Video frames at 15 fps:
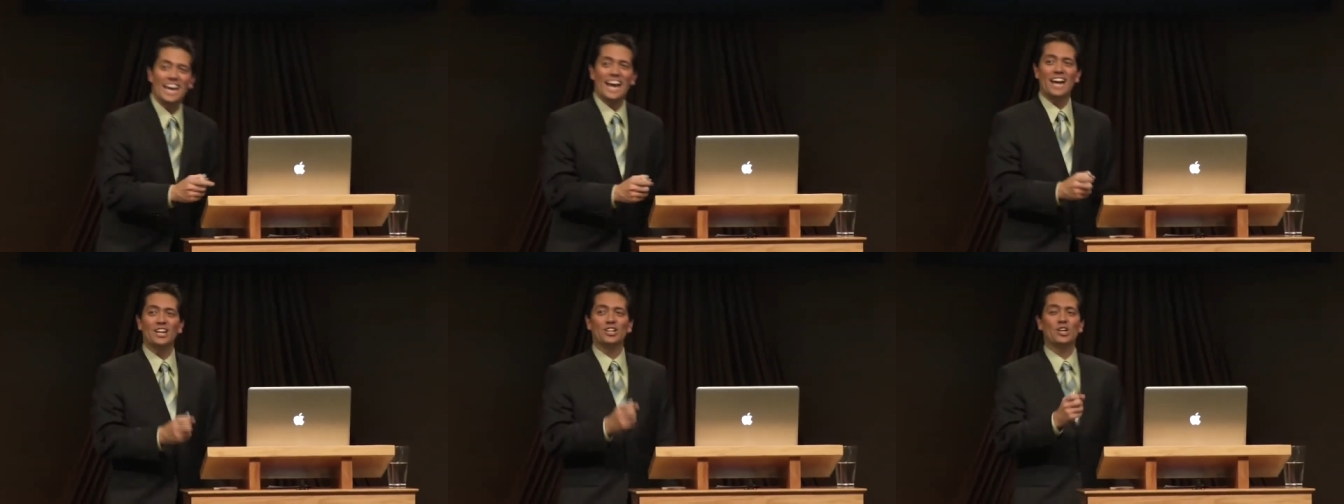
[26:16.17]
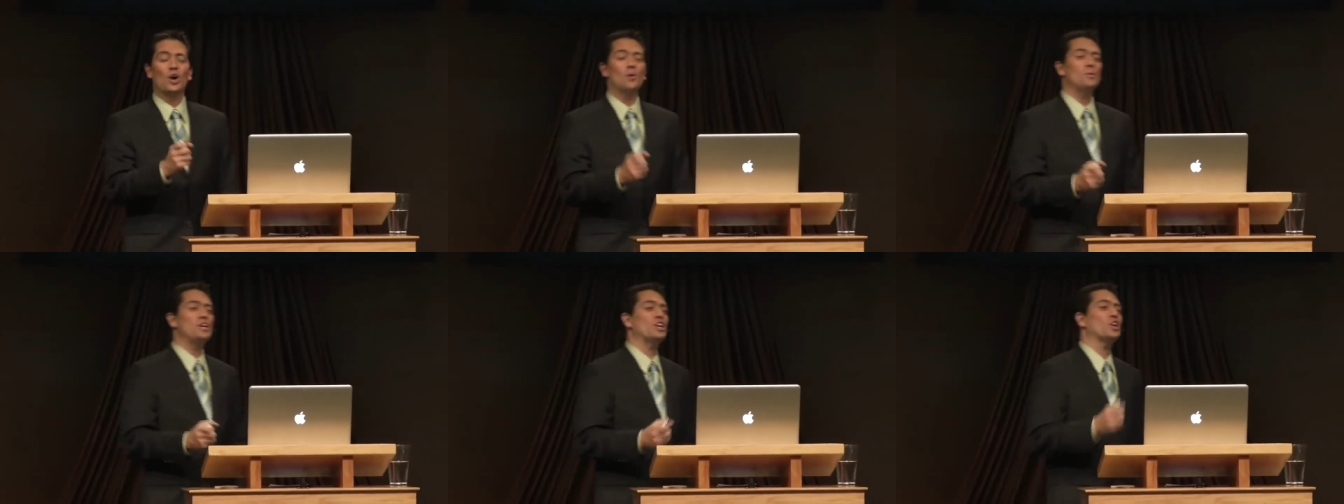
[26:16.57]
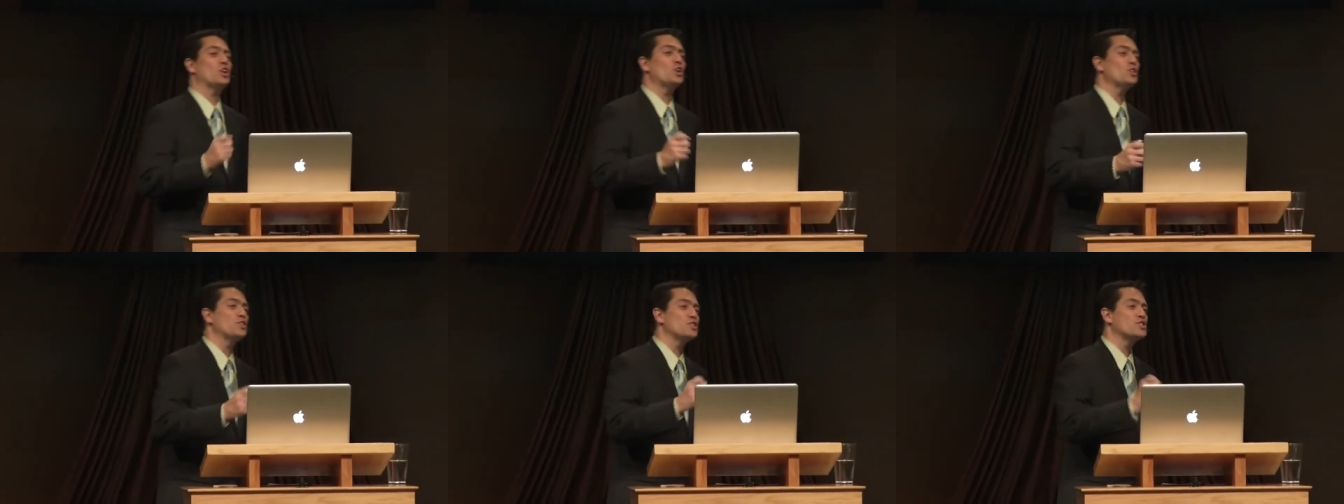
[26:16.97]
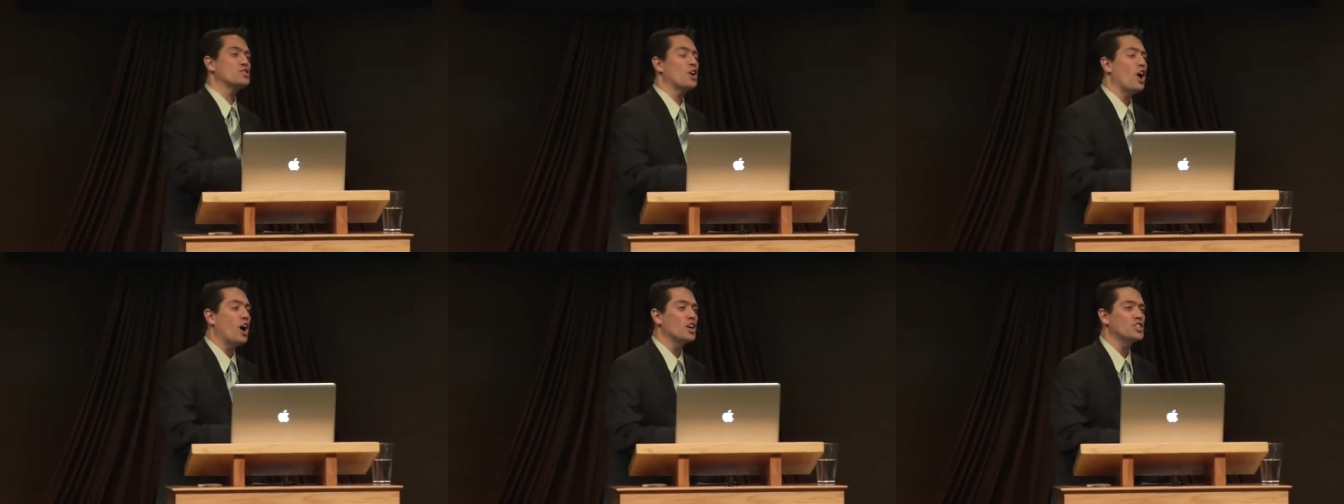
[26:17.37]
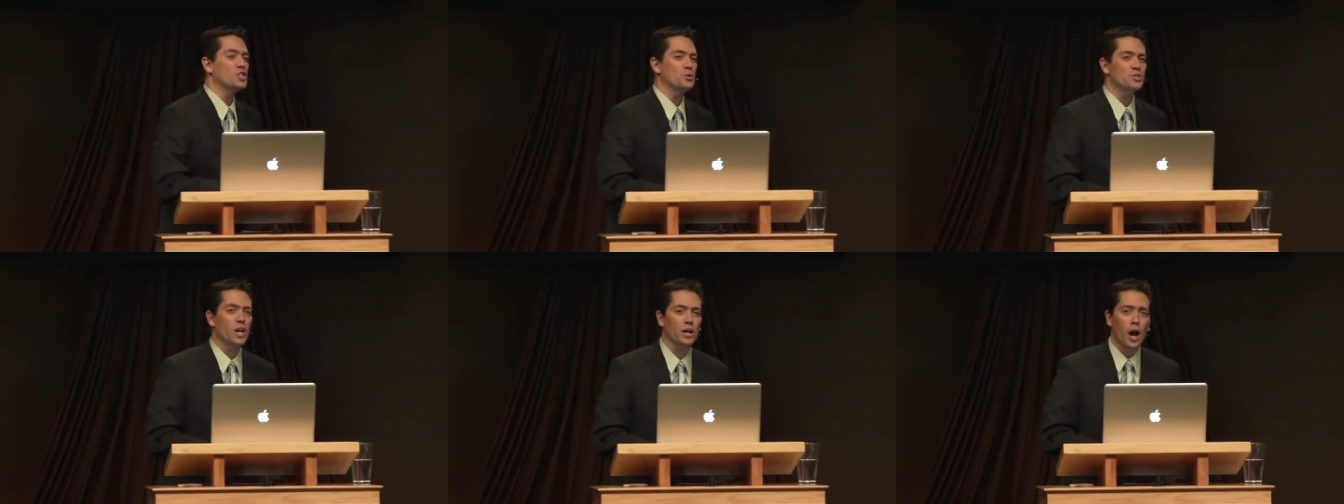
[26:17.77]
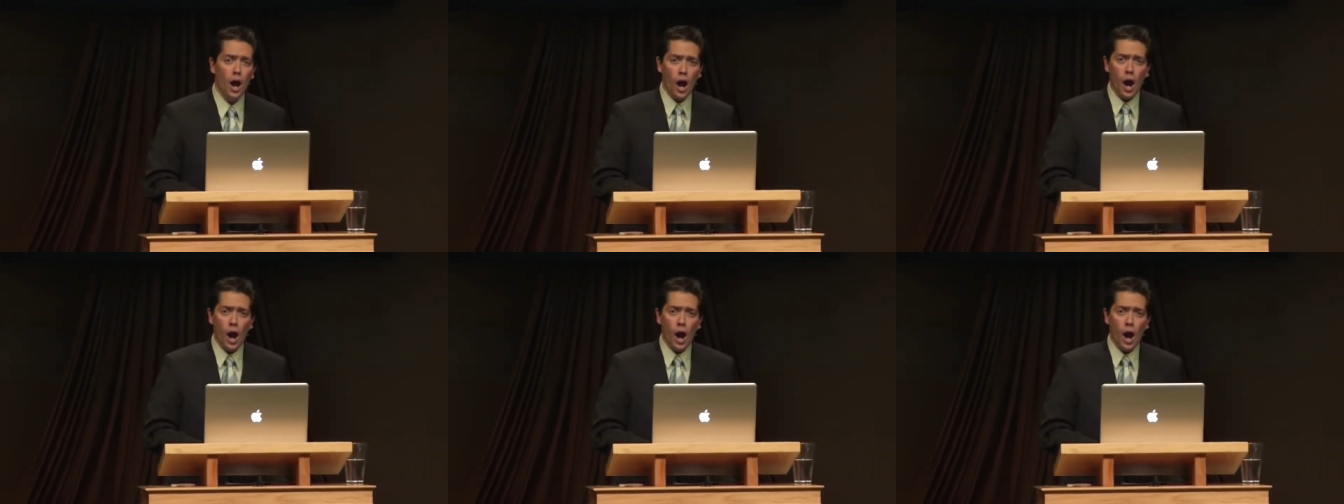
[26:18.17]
and Kobe heard the song, she was like,